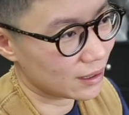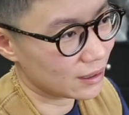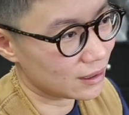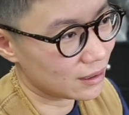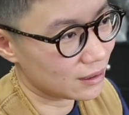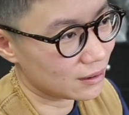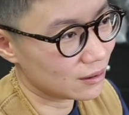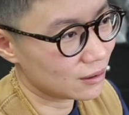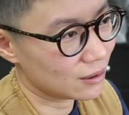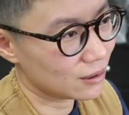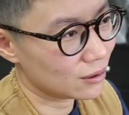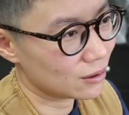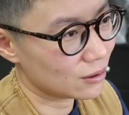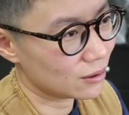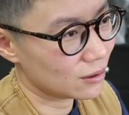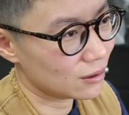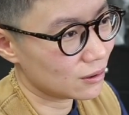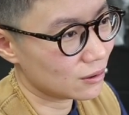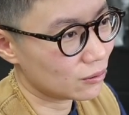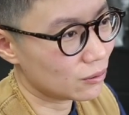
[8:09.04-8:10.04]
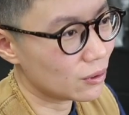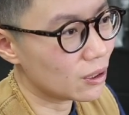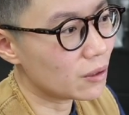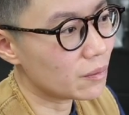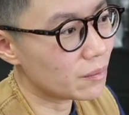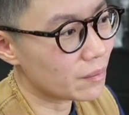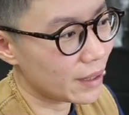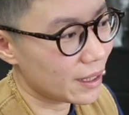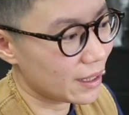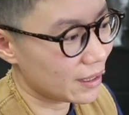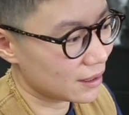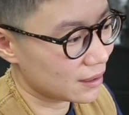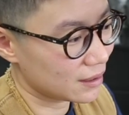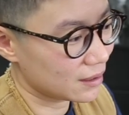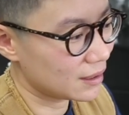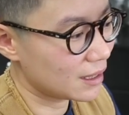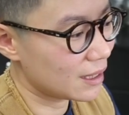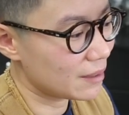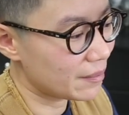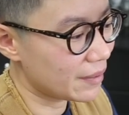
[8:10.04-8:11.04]
They will make
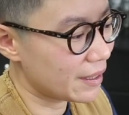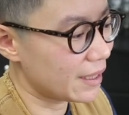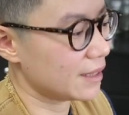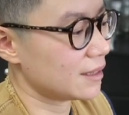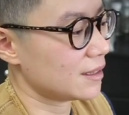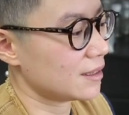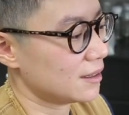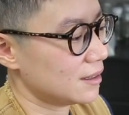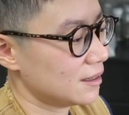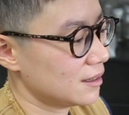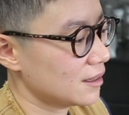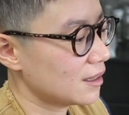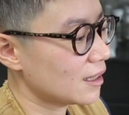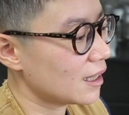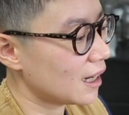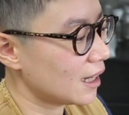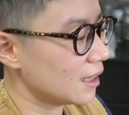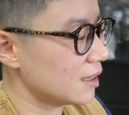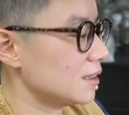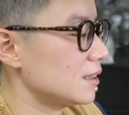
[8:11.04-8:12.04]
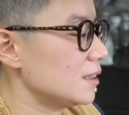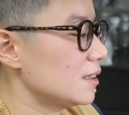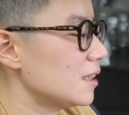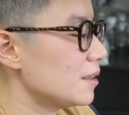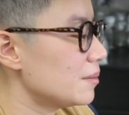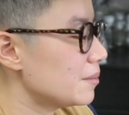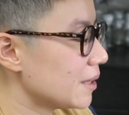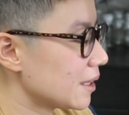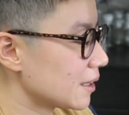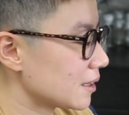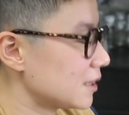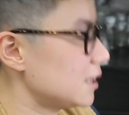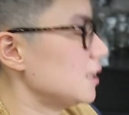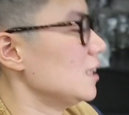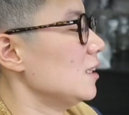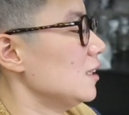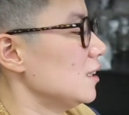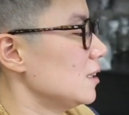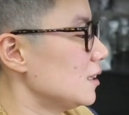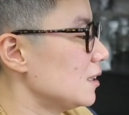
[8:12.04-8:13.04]
they make honey, they make
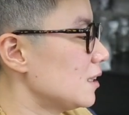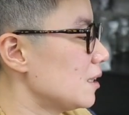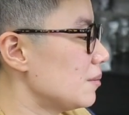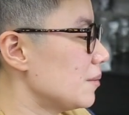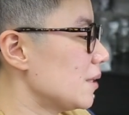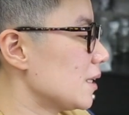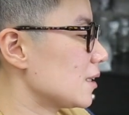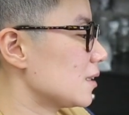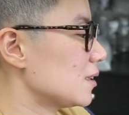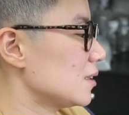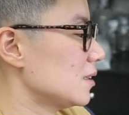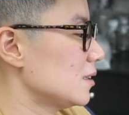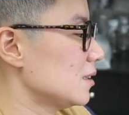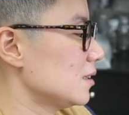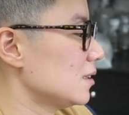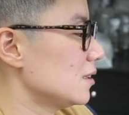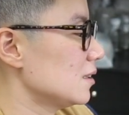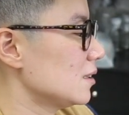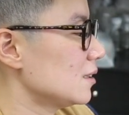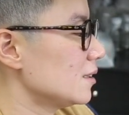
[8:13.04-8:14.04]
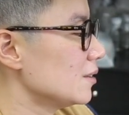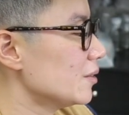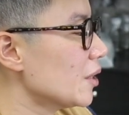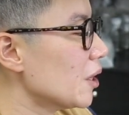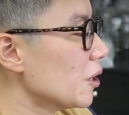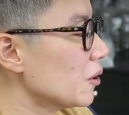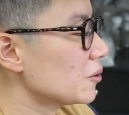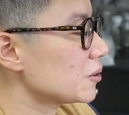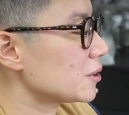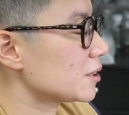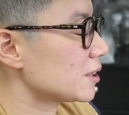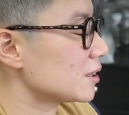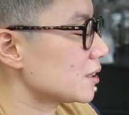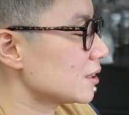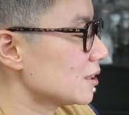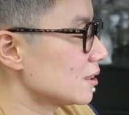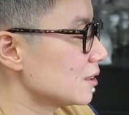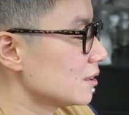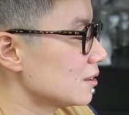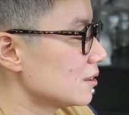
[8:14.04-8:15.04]
tea, they make
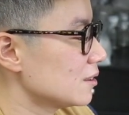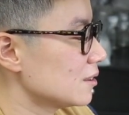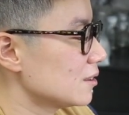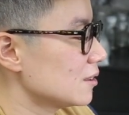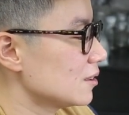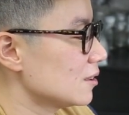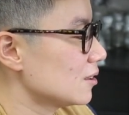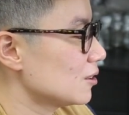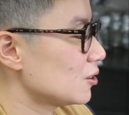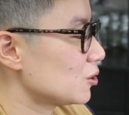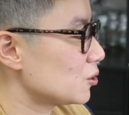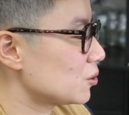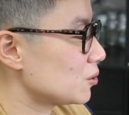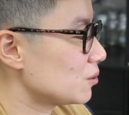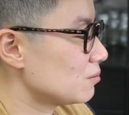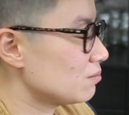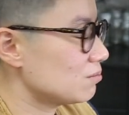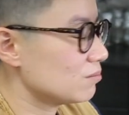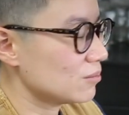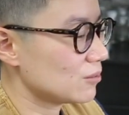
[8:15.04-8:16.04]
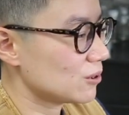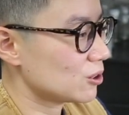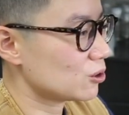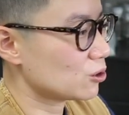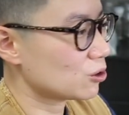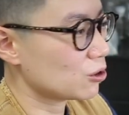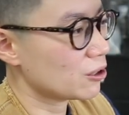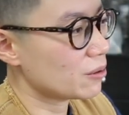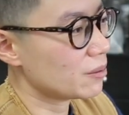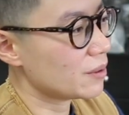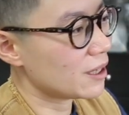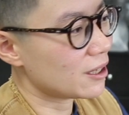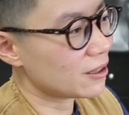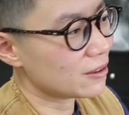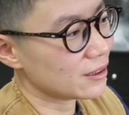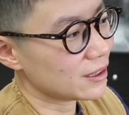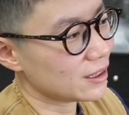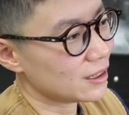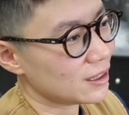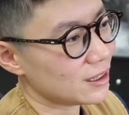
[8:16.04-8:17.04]
those
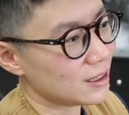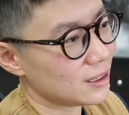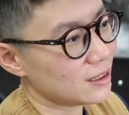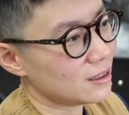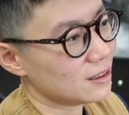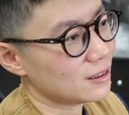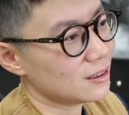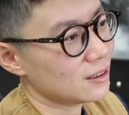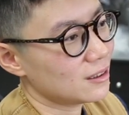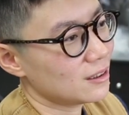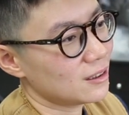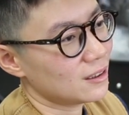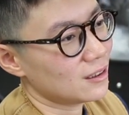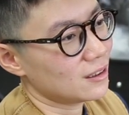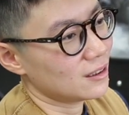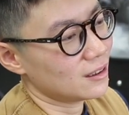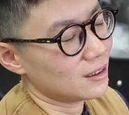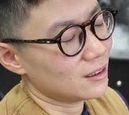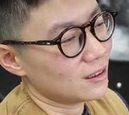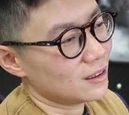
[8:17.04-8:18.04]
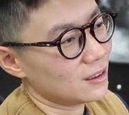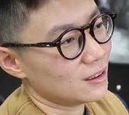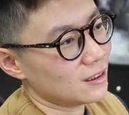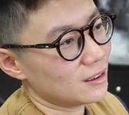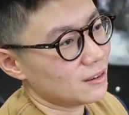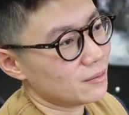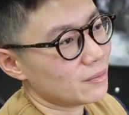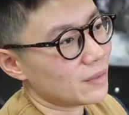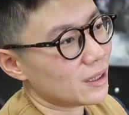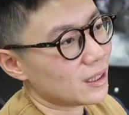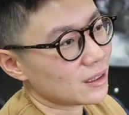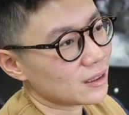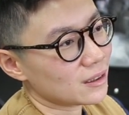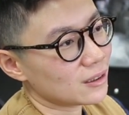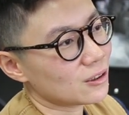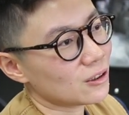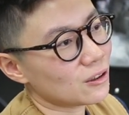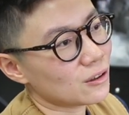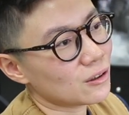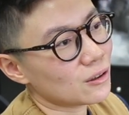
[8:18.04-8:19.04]
strawberry,
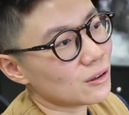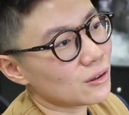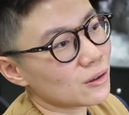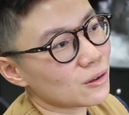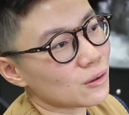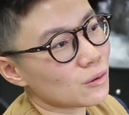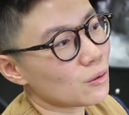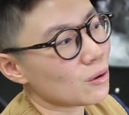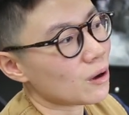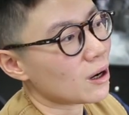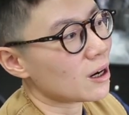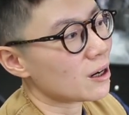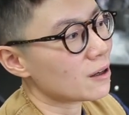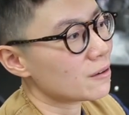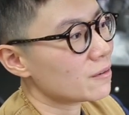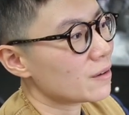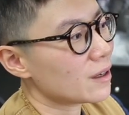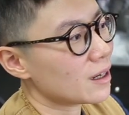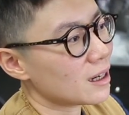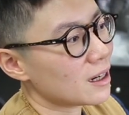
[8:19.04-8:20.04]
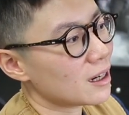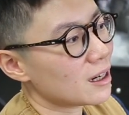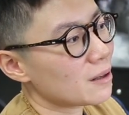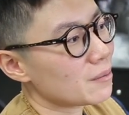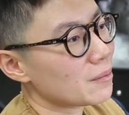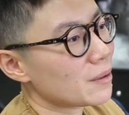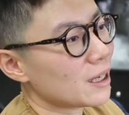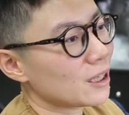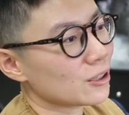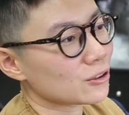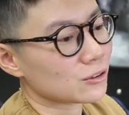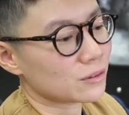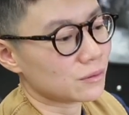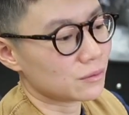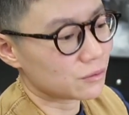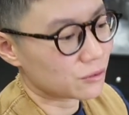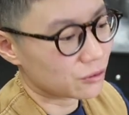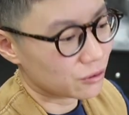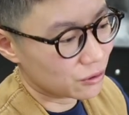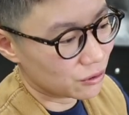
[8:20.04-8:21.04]
mango, guava,
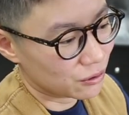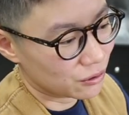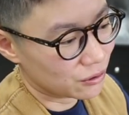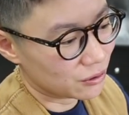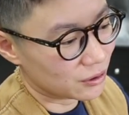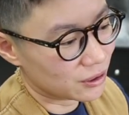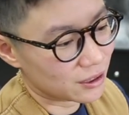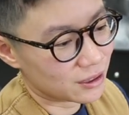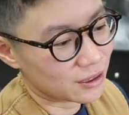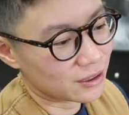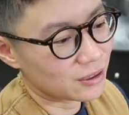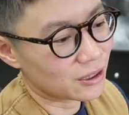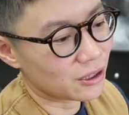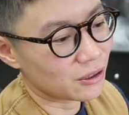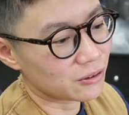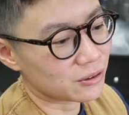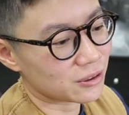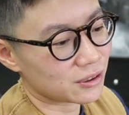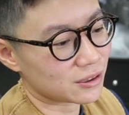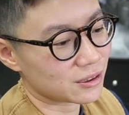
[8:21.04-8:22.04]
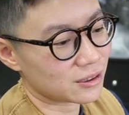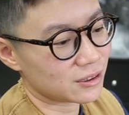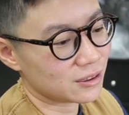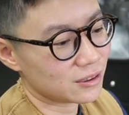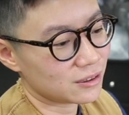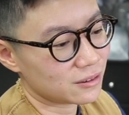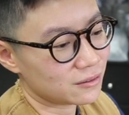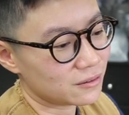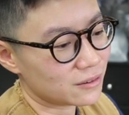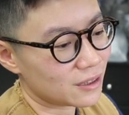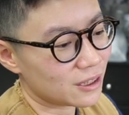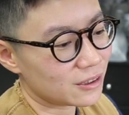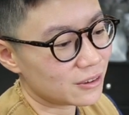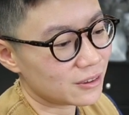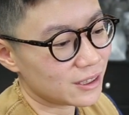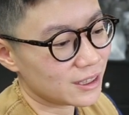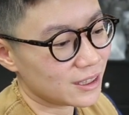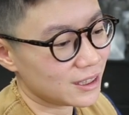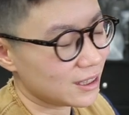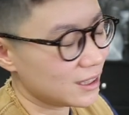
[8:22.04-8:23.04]
passion fruit, those
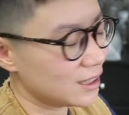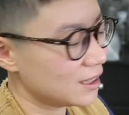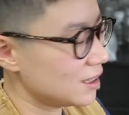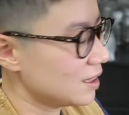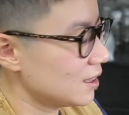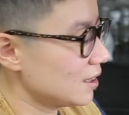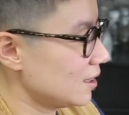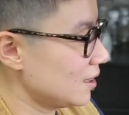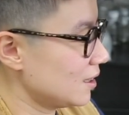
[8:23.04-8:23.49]
very